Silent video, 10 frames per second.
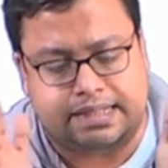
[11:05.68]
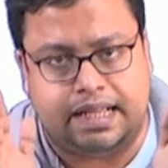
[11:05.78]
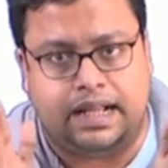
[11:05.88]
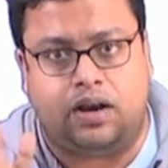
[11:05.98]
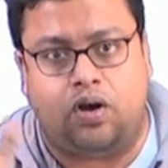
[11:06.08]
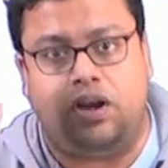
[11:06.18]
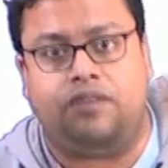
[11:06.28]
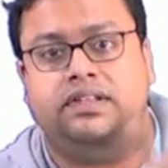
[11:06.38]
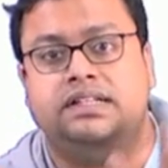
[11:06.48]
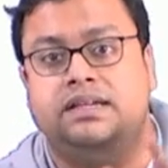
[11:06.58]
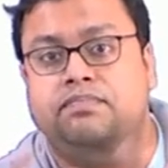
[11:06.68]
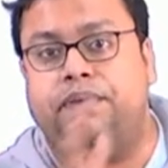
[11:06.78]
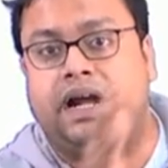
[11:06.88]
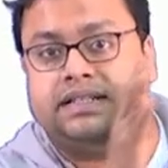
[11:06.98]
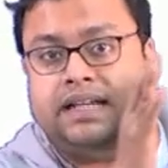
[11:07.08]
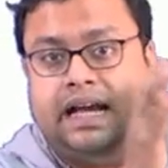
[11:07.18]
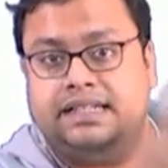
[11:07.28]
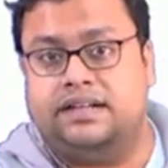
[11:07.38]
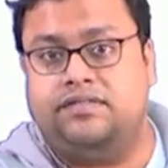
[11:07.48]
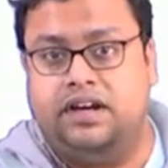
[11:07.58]
say that all of this impacts the
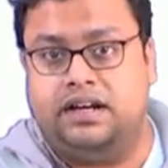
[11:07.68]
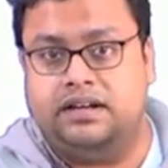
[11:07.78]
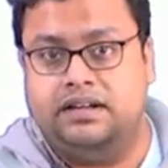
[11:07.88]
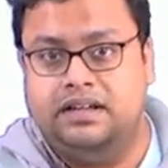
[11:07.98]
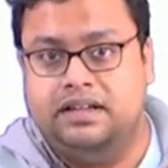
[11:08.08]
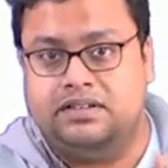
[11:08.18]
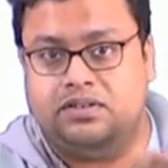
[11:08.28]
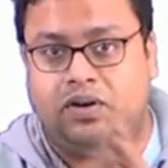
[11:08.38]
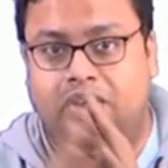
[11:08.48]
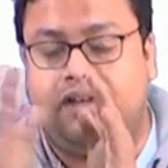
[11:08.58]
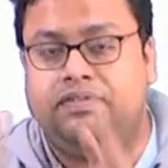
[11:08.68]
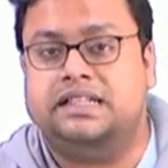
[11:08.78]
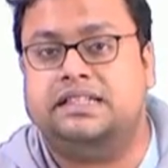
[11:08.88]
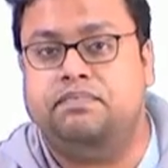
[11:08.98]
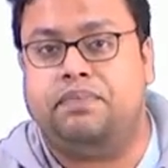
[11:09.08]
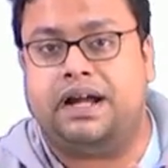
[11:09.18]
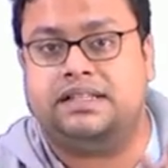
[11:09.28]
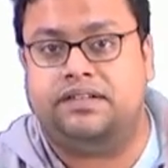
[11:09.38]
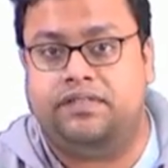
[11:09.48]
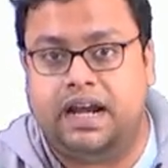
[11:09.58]
hazard rate. So, all of this
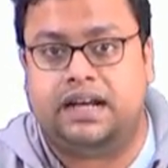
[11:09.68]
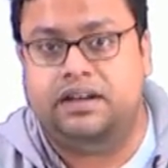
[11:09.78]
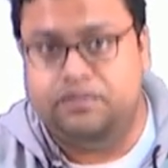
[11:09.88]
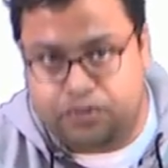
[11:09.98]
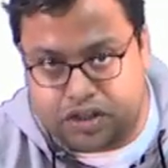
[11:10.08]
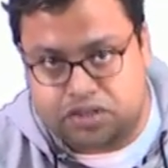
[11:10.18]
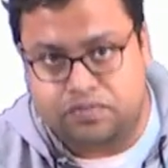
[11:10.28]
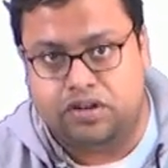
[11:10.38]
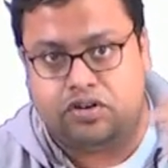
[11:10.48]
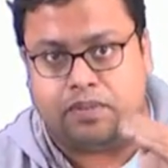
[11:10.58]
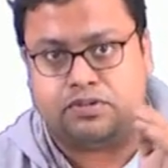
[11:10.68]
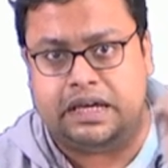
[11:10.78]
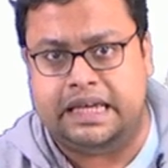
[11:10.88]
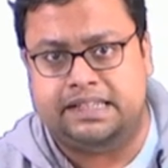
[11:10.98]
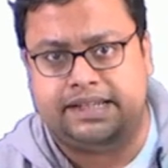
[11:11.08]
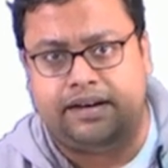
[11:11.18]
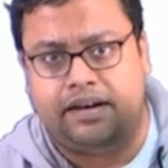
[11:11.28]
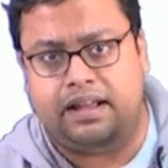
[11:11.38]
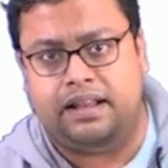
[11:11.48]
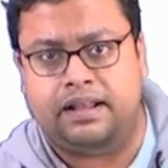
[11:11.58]
impacts the rate in which you will drop. So, in
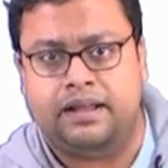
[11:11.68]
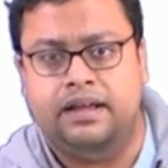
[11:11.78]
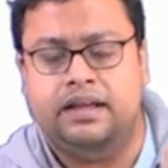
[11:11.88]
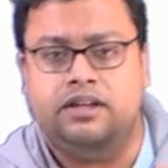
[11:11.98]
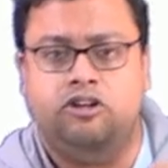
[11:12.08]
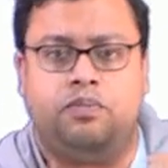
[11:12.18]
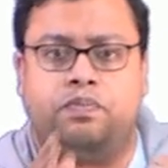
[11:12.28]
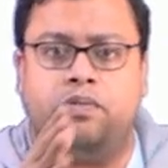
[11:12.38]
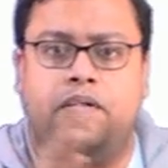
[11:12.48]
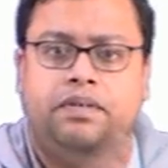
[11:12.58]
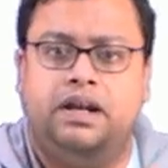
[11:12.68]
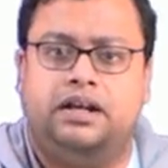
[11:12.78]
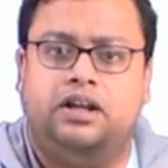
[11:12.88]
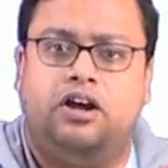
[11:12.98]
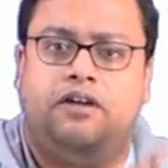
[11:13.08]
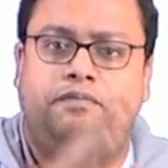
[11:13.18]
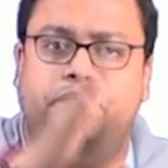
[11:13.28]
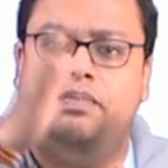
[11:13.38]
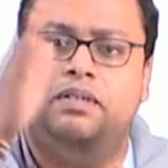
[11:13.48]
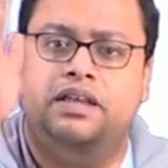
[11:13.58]
general your probability
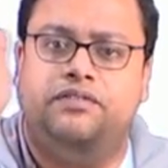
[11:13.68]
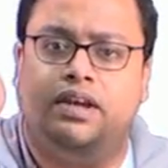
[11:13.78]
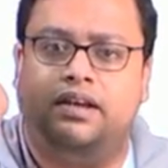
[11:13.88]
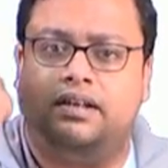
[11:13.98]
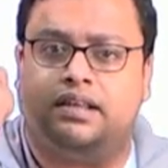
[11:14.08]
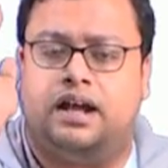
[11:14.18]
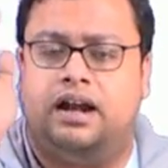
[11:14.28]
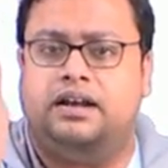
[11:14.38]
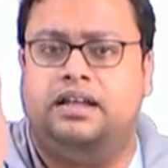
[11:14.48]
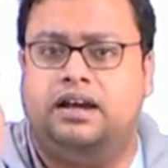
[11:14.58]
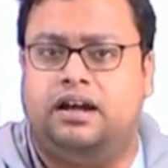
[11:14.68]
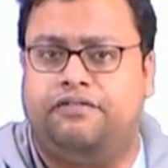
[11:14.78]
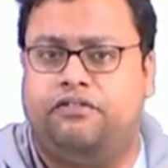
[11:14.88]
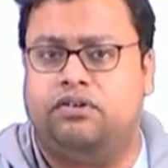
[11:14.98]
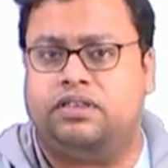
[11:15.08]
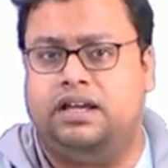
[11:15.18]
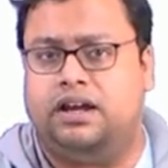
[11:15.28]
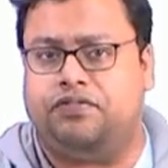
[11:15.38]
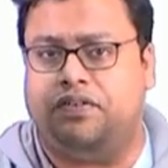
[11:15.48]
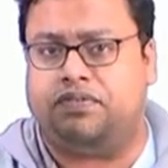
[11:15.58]
of living third year, fourth
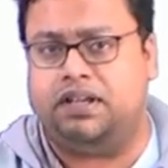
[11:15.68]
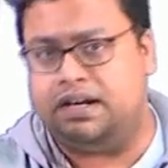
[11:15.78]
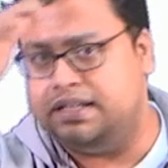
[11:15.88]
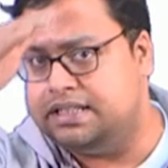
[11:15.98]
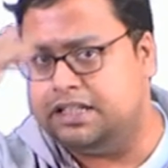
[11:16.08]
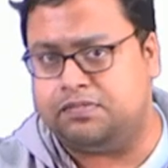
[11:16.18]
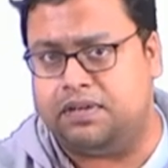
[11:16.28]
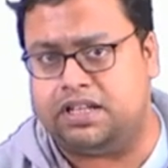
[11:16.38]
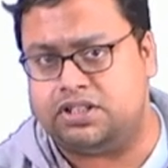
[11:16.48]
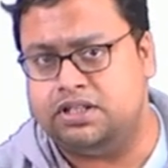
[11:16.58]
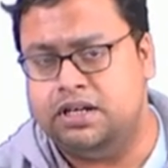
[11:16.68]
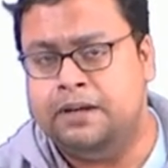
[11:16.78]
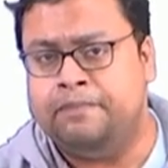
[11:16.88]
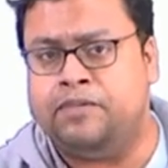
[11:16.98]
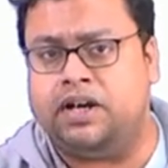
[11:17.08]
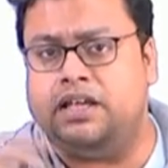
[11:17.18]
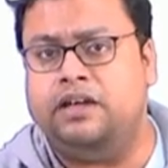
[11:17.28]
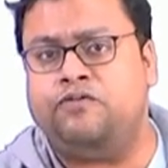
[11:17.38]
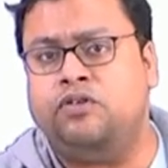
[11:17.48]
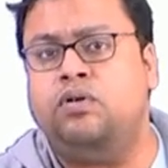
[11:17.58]
year, fifth year is this much. But
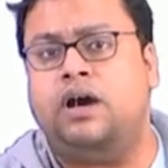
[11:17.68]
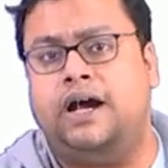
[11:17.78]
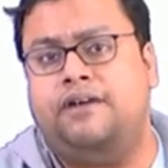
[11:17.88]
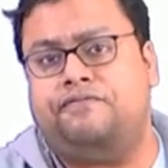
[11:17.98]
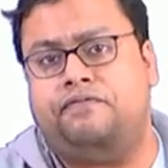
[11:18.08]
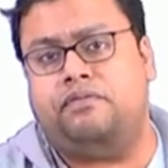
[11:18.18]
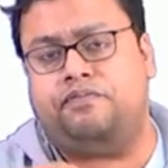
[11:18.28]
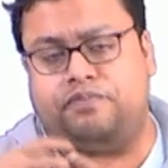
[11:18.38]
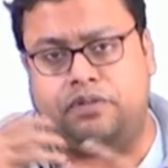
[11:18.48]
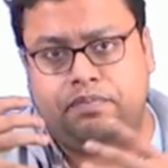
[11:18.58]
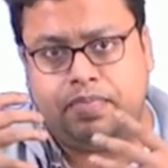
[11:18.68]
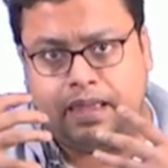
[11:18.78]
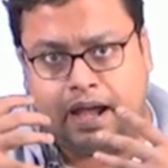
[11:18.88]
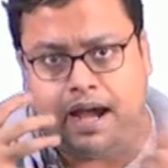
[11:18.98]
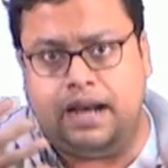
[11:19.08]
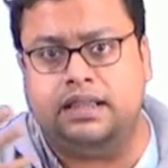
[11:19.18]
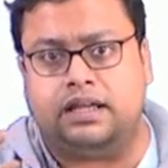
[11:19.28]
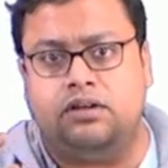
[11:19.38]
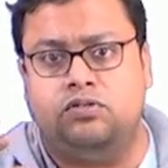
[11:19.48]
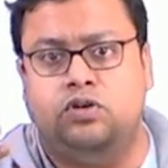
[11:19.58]
if you have from higher
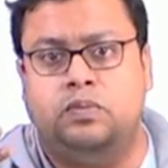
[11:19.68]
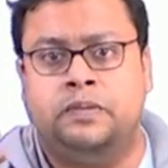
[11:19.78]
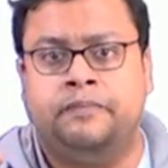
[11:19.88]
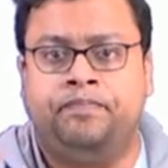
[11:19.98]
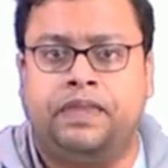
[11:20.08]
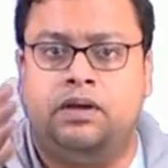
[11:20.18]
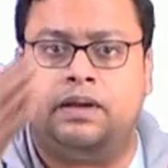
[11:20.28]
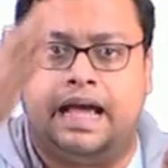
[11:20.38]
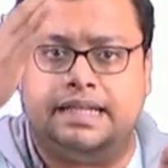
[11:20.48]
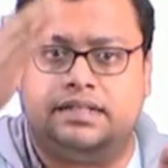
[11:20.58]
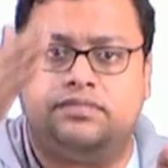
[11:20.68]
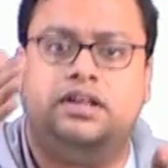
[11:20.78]
income group, your hazard